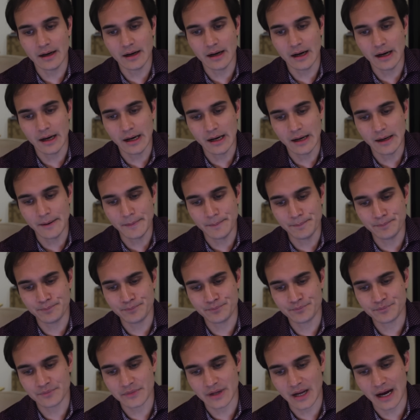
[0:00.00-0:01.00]

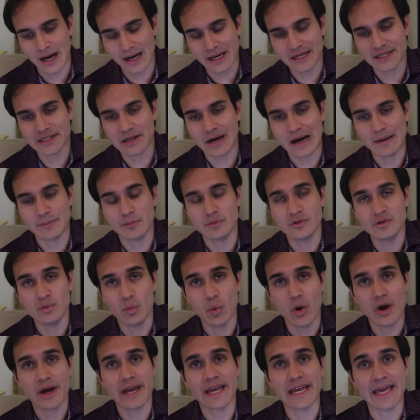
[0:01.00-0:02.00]
archetype was
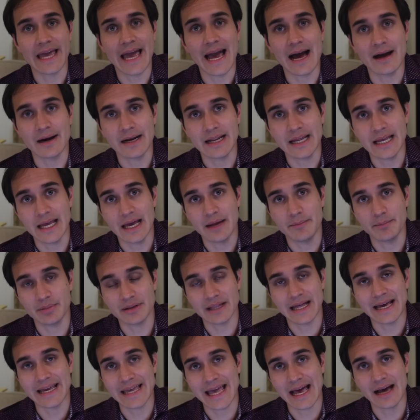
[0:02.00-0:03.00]
working out and
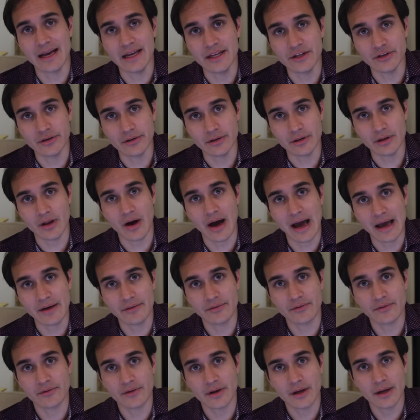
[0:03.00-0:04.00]
playing out in your
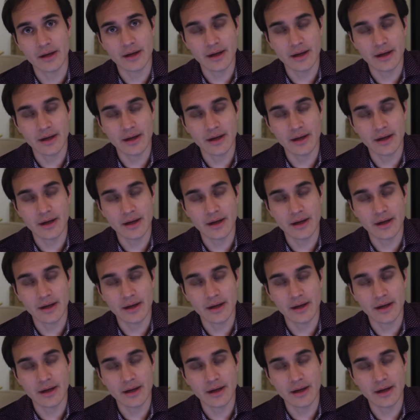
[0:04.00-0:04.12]
life.